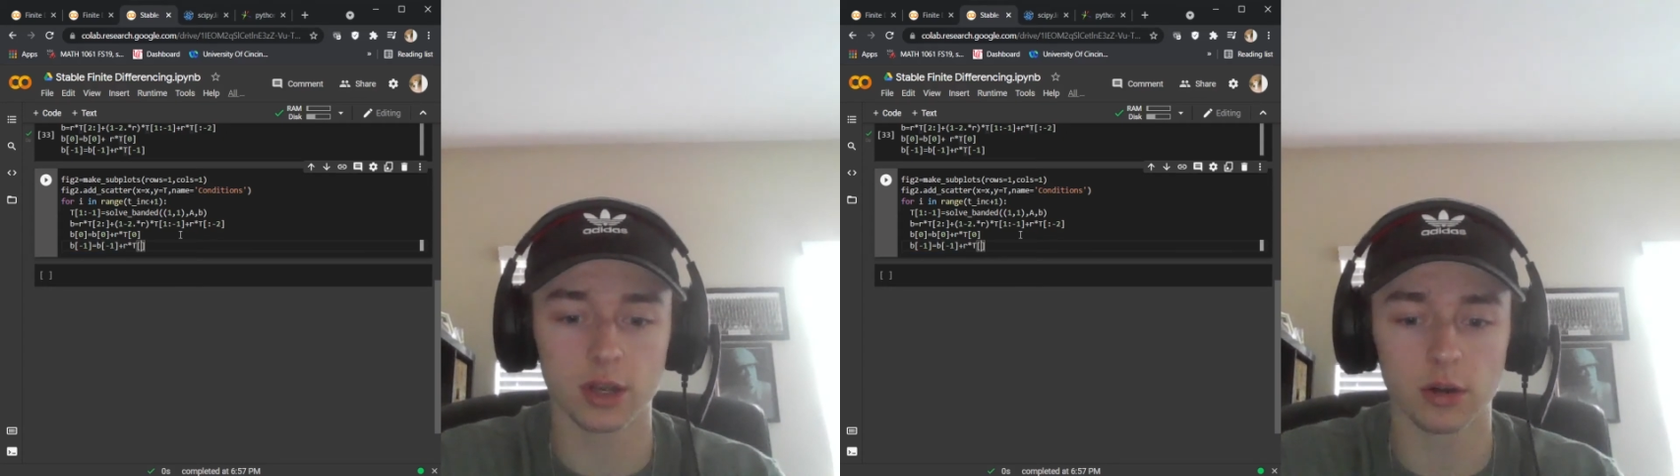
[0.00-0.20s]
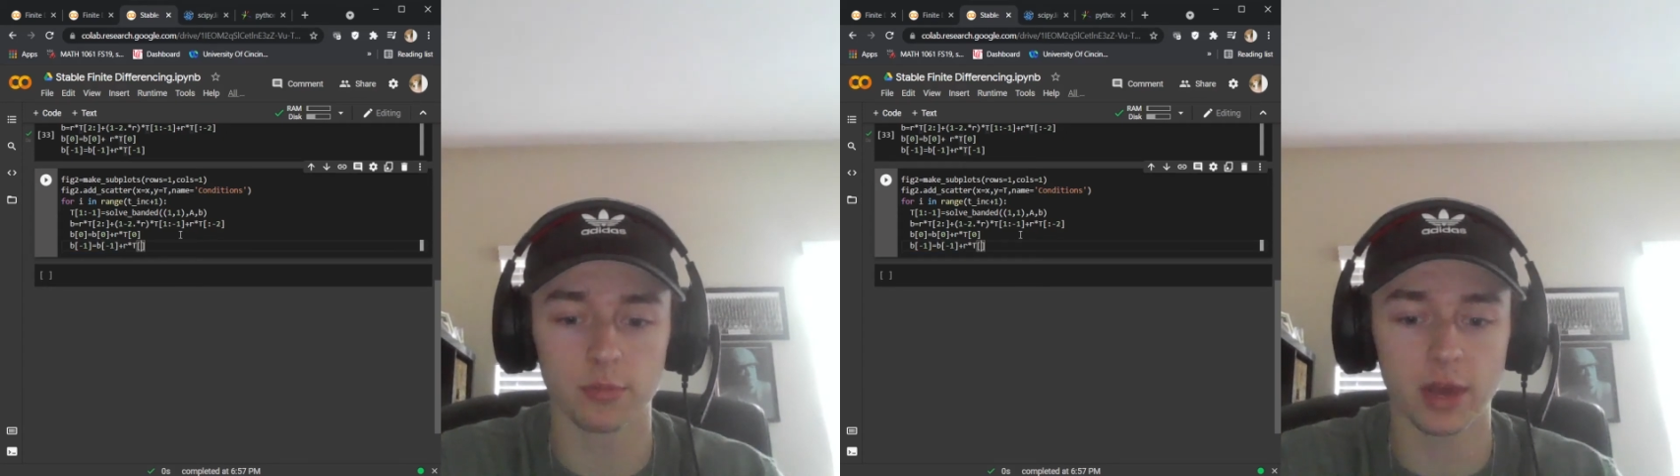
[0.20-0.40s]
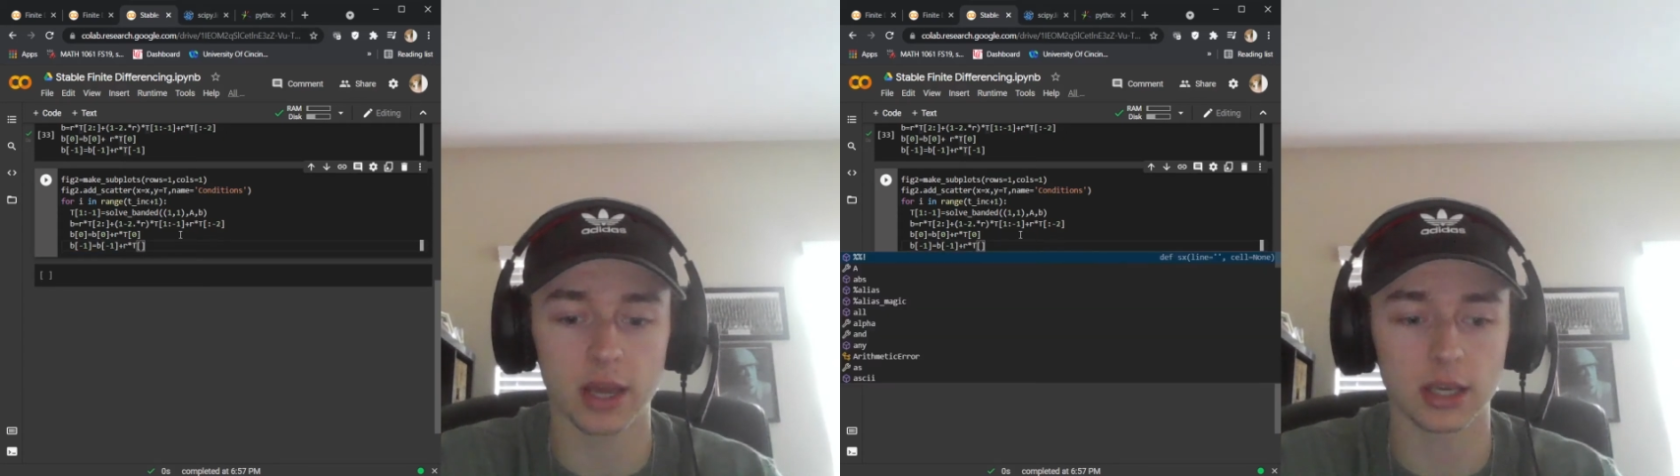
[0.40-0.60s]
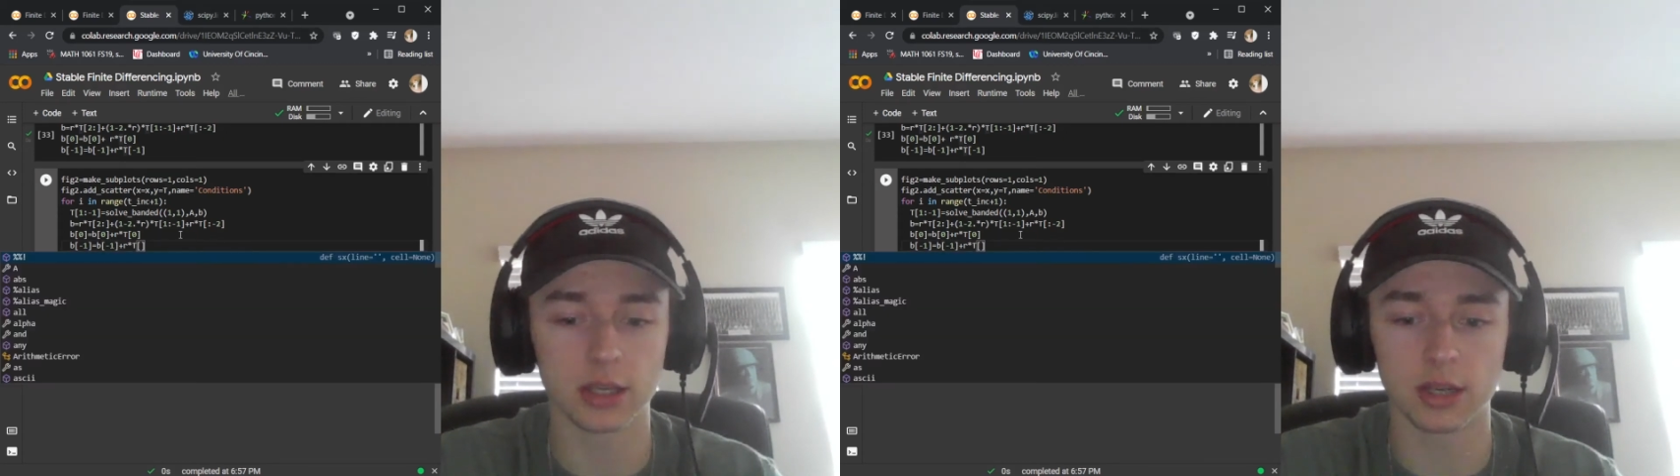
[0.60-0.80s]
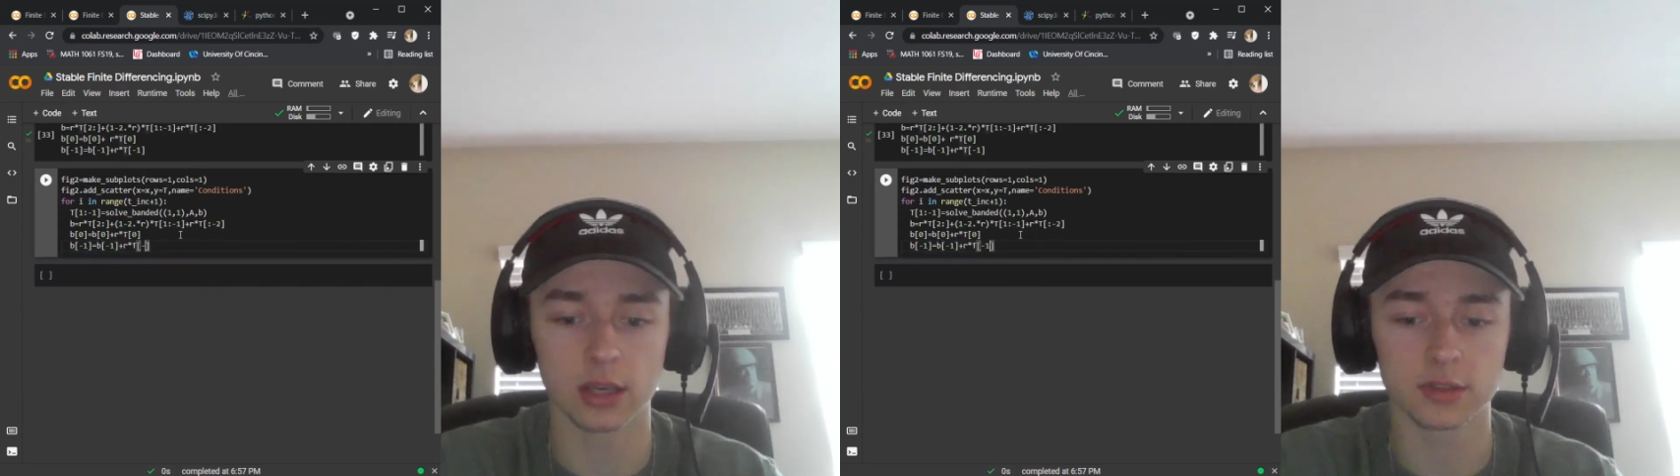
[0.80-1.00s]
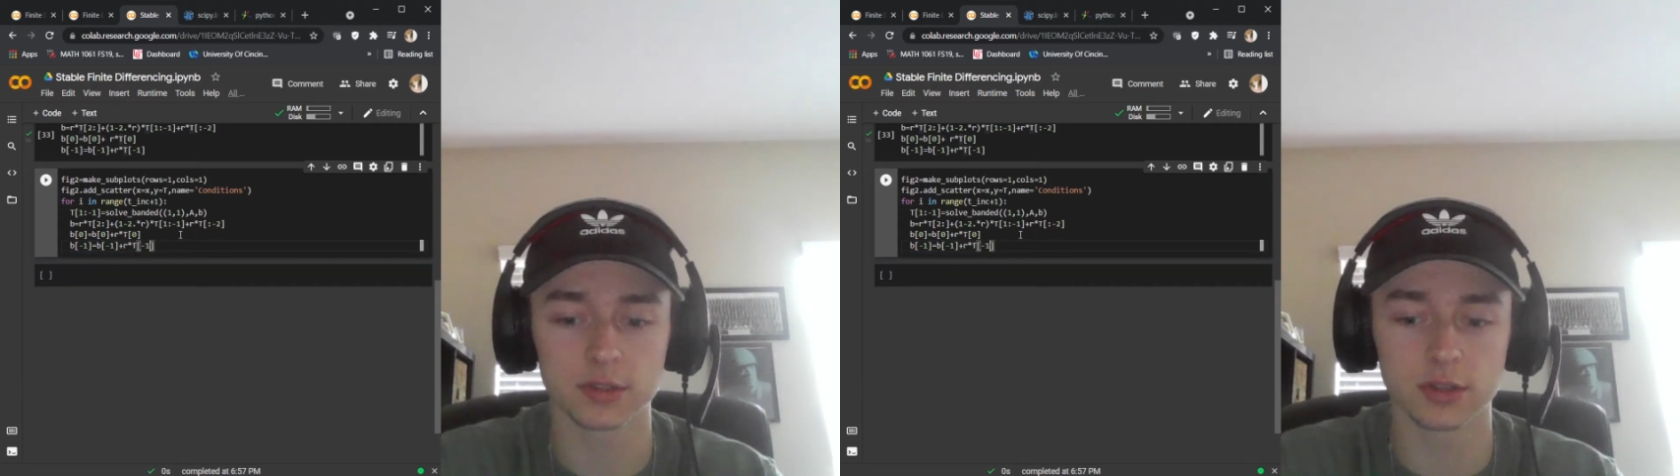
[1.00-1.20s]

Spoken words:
at our back indexed